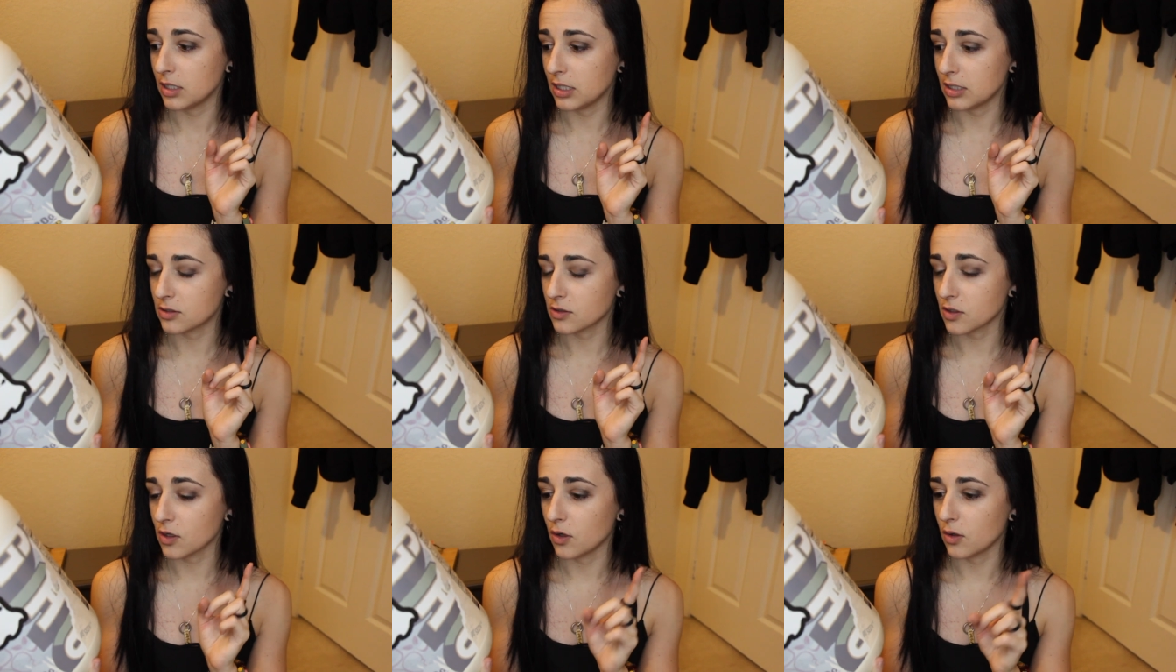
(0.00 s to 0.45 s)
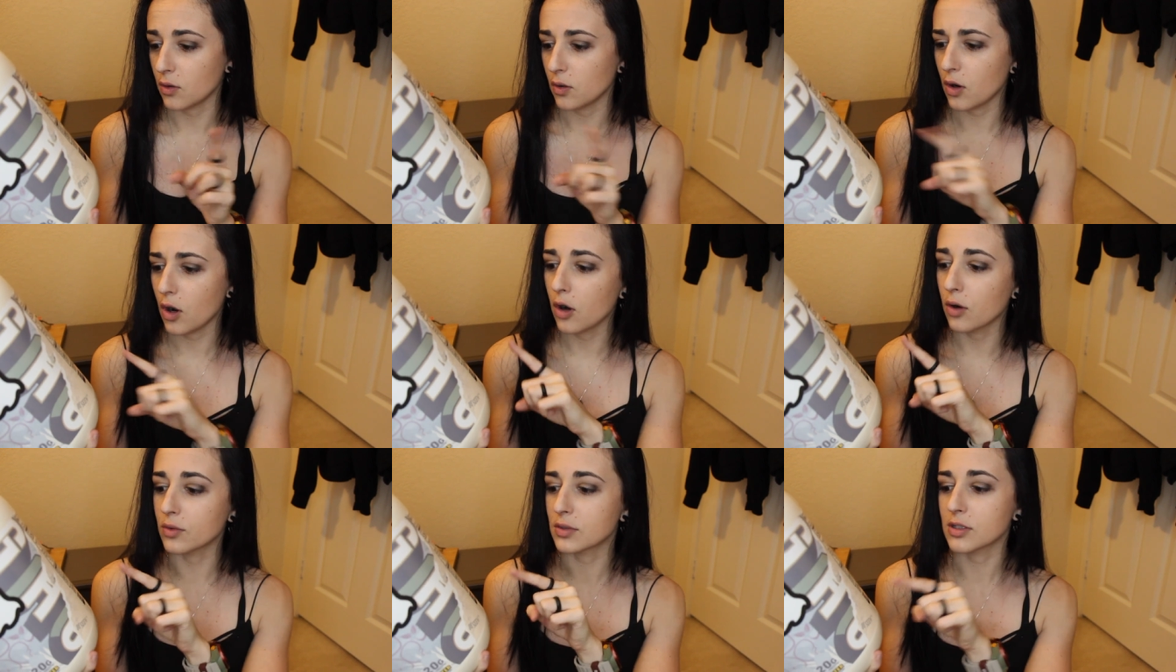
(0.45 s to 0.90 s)
So
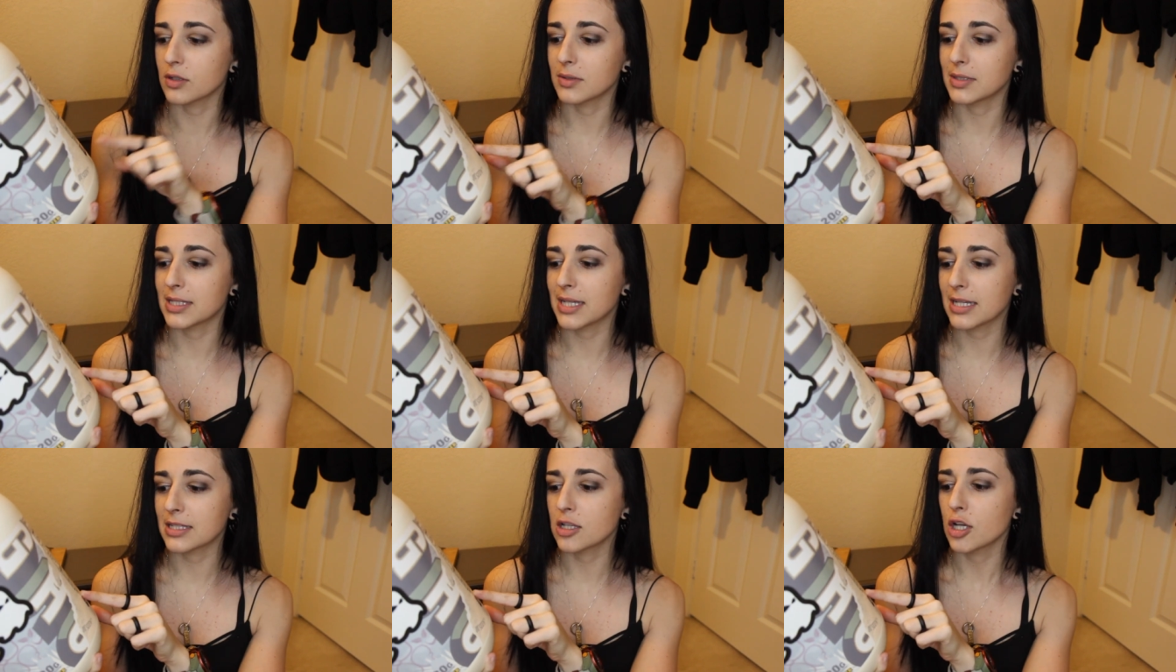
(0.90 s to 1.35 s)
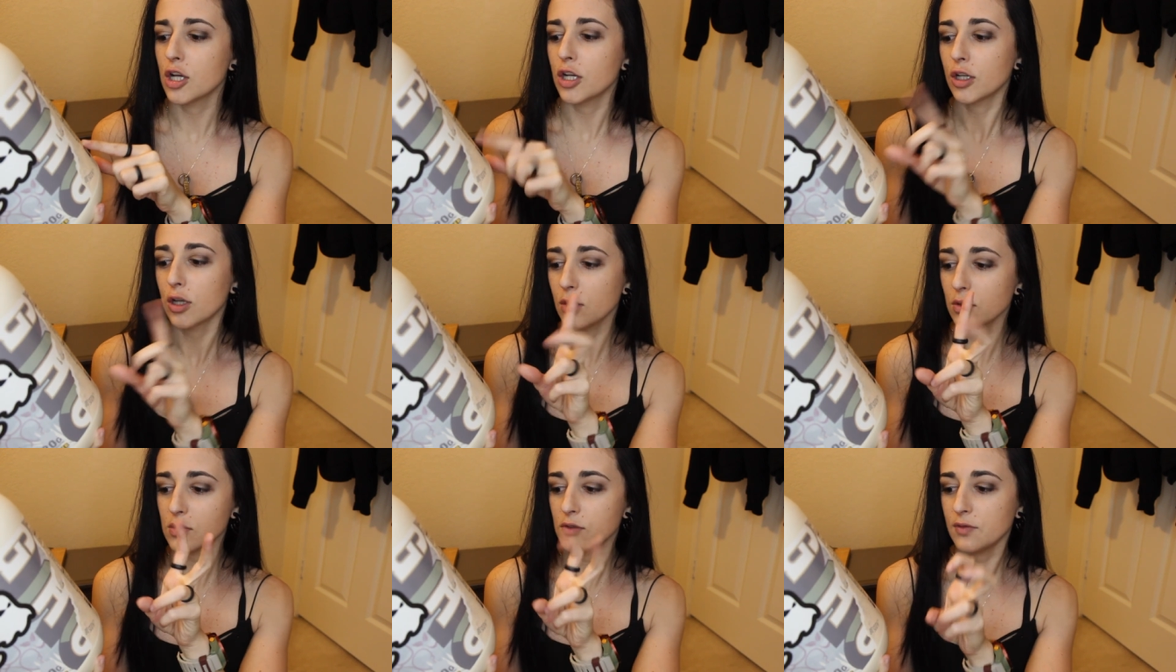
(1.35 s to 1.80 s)
it says
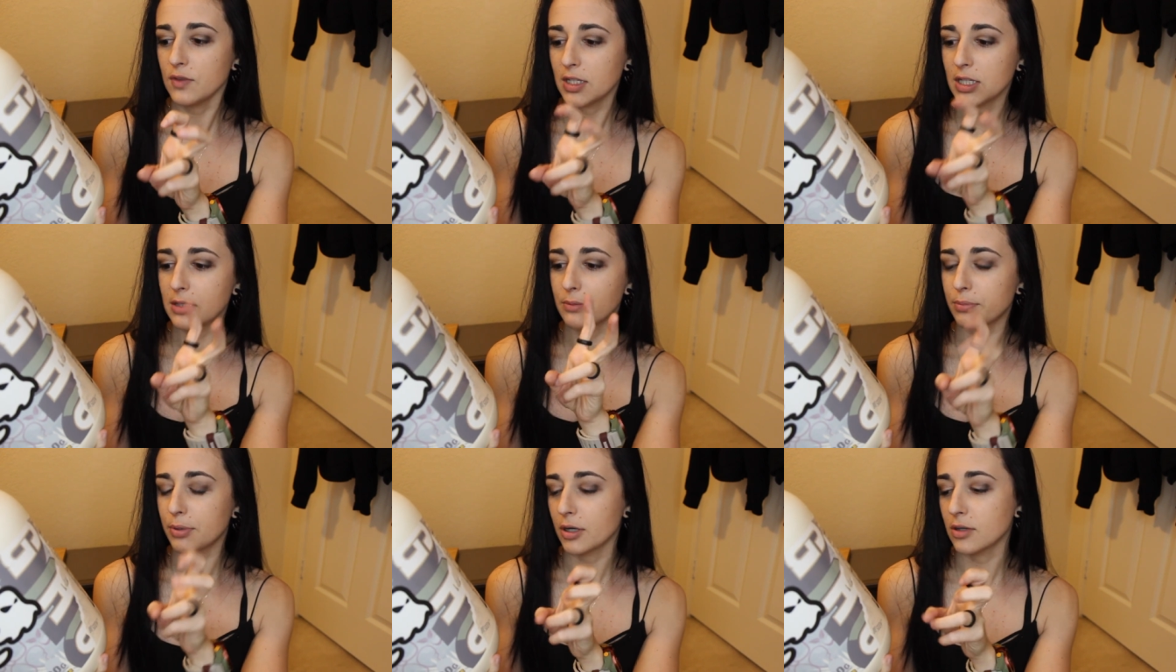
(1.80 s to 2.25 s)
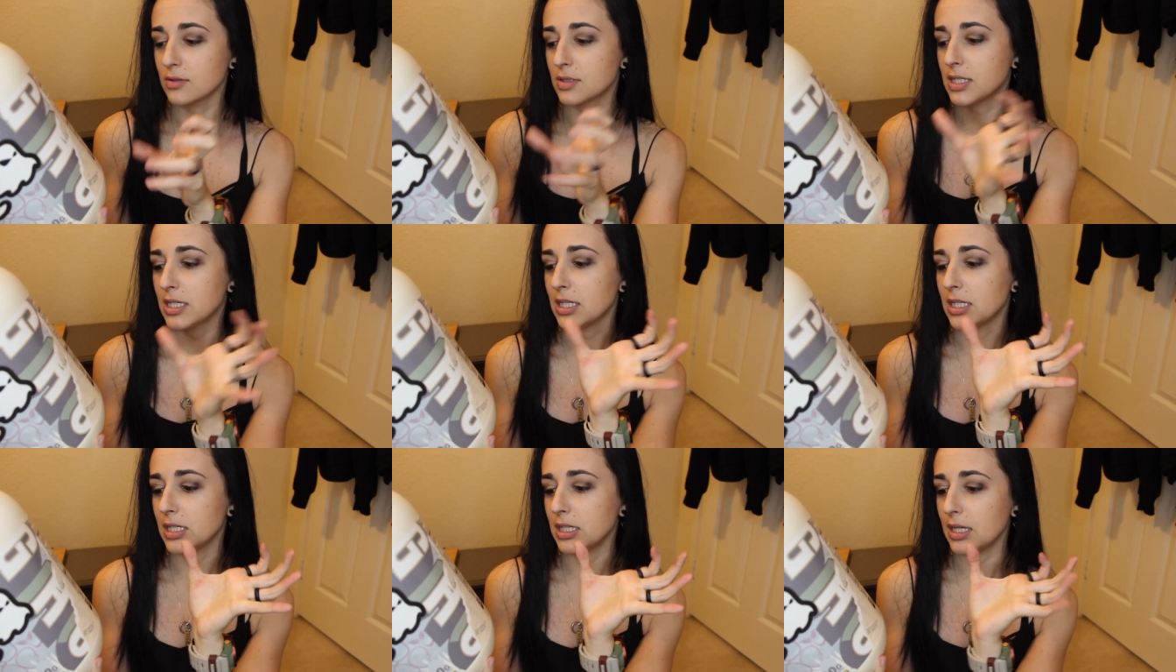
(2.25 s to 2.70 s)
Ghost vegan
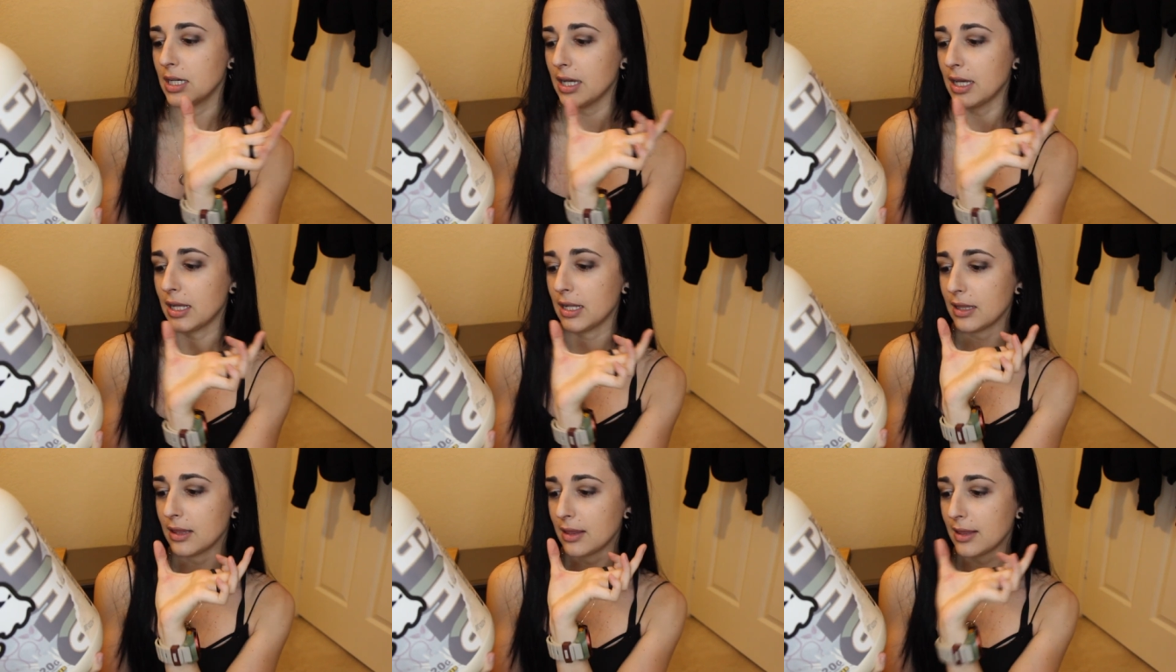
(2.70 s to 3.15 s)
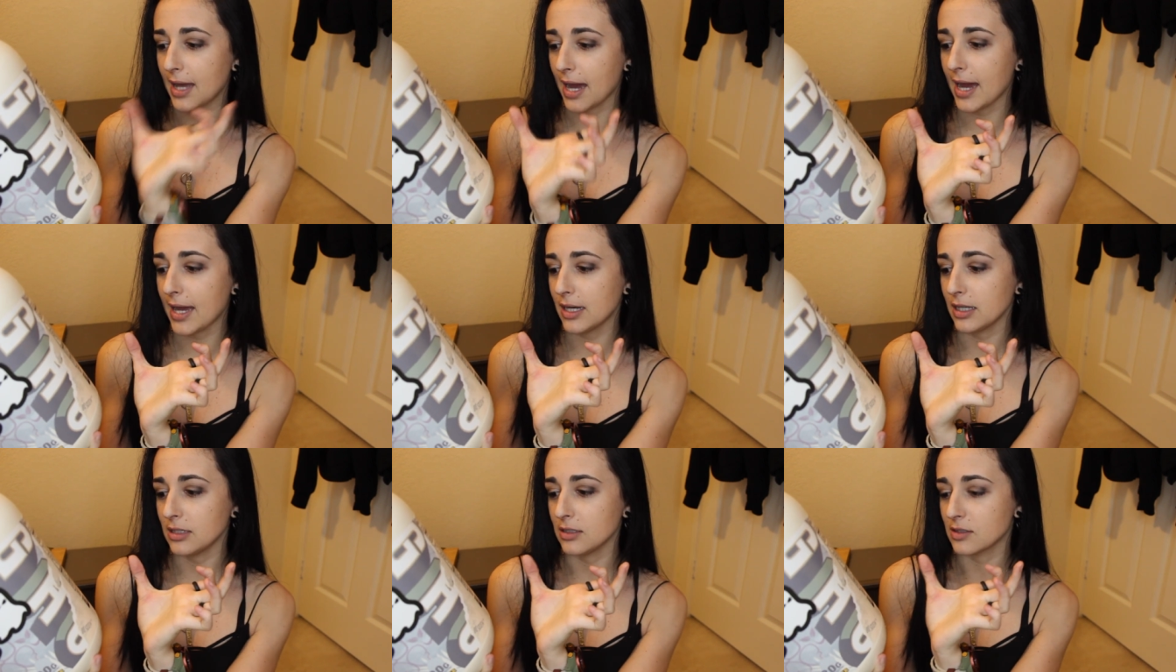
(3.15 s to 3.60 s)
protein, and
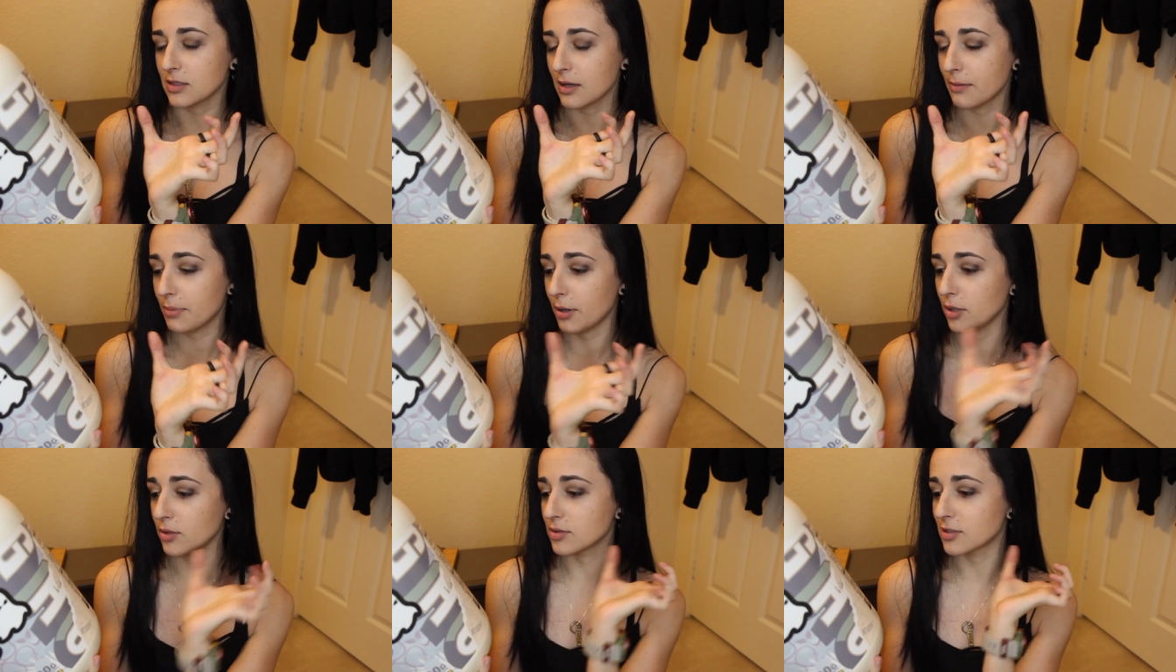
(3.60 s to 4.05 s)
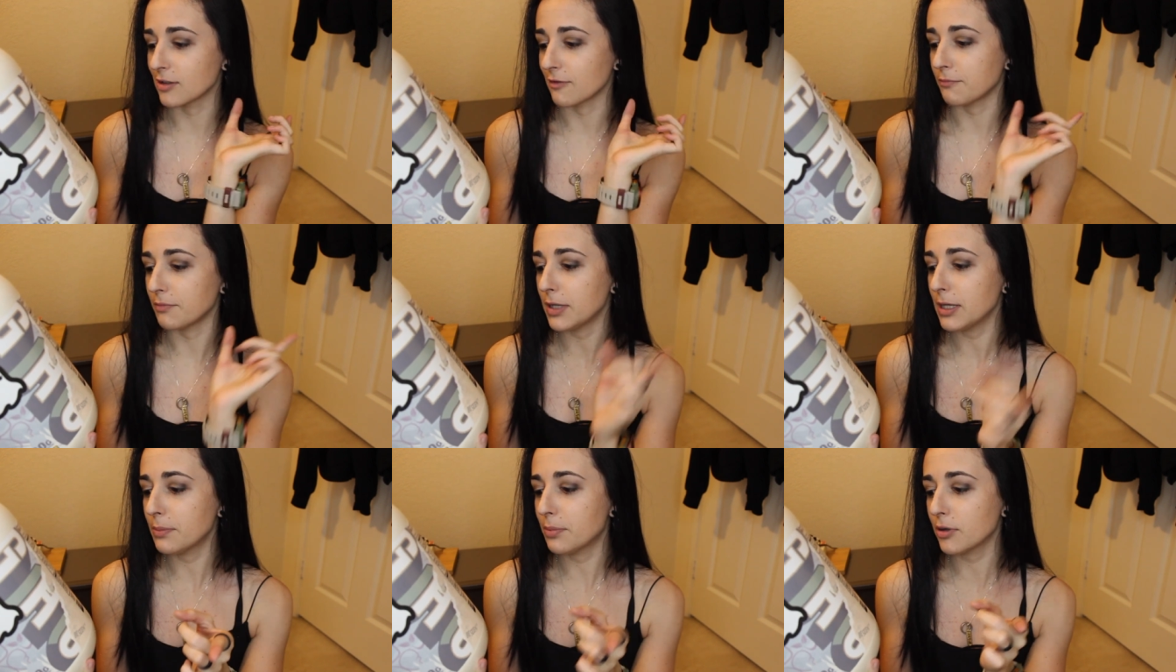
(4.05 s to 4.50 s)
that is composed
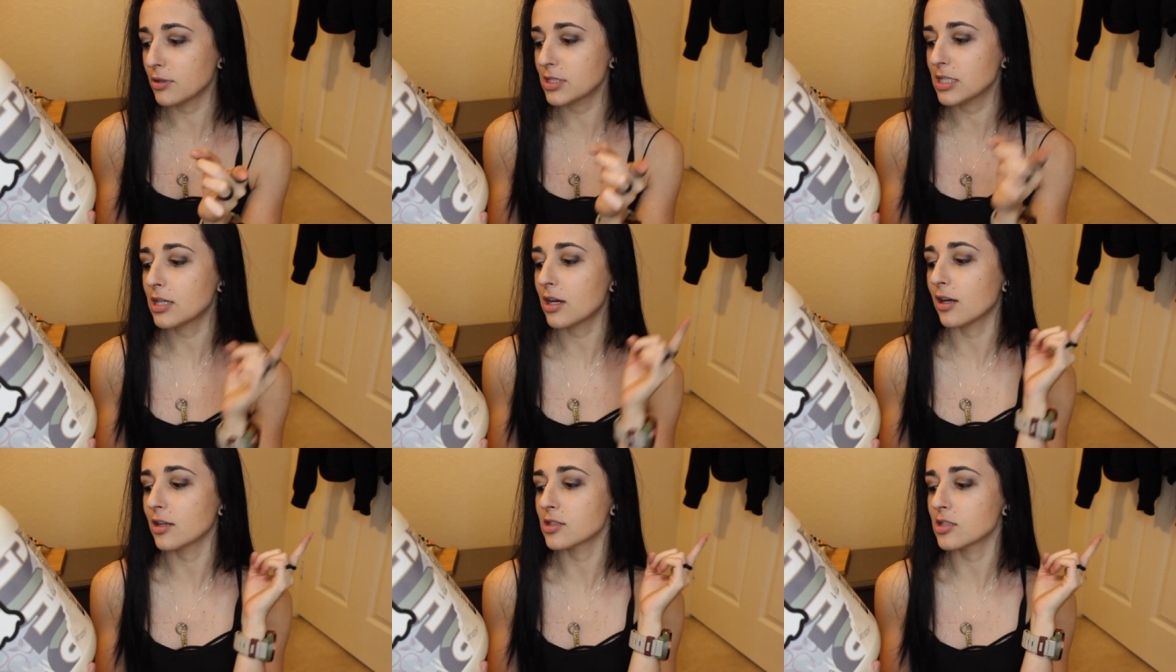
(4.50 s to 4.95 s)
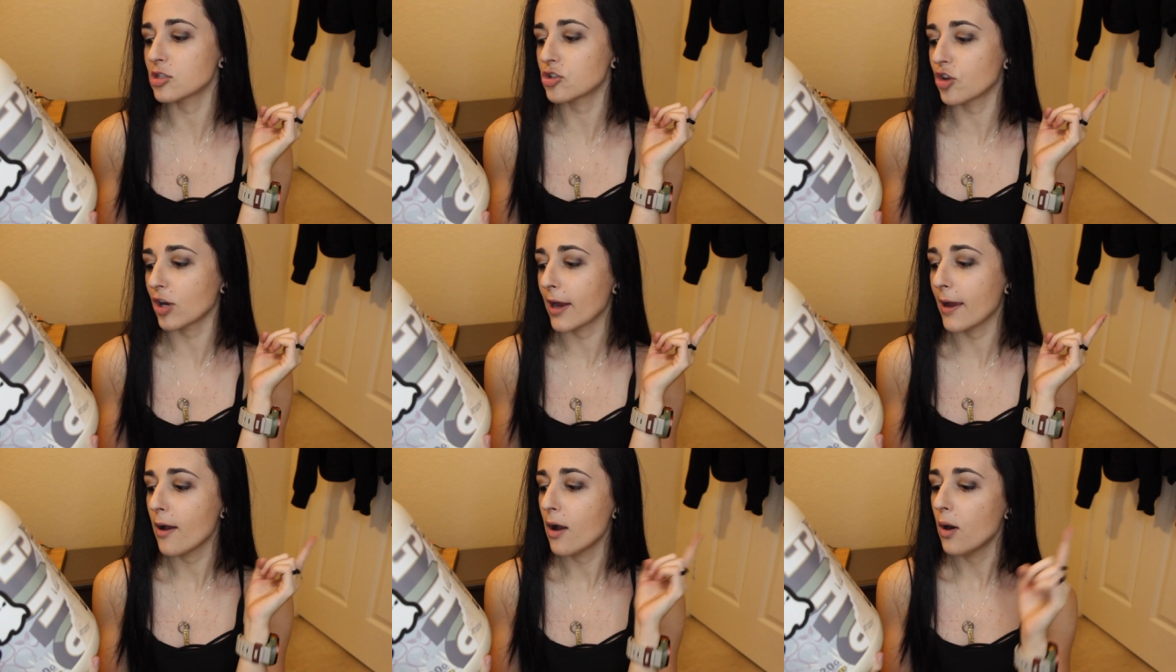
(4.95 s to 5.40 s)
of pea protein
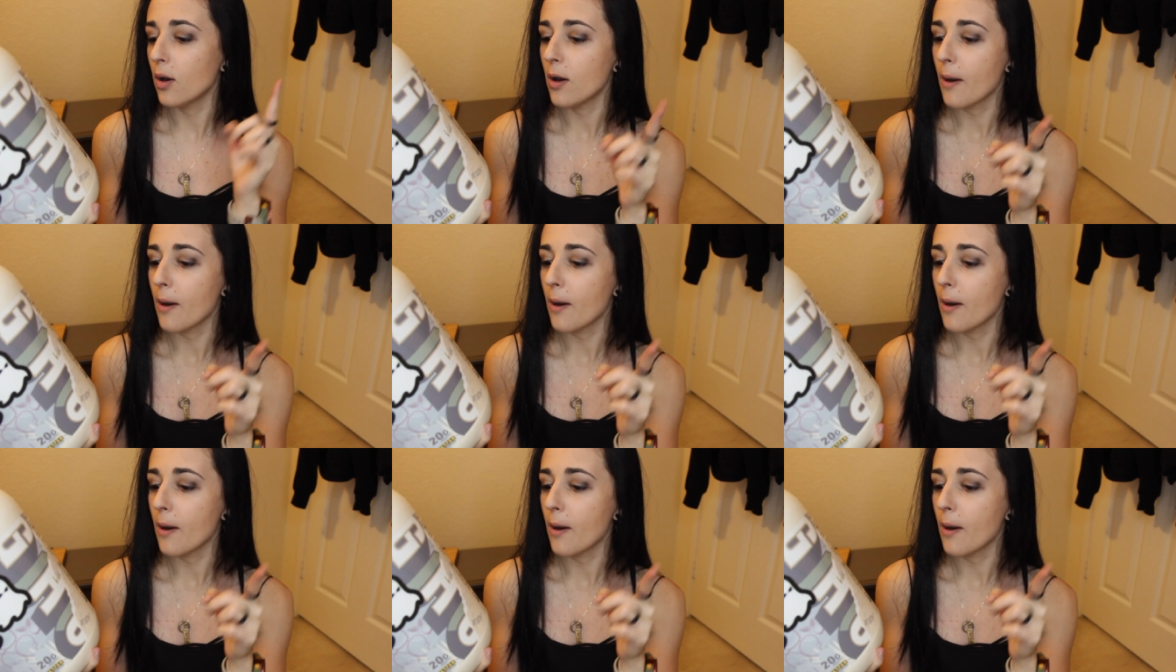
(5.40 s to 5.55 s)
concentrate,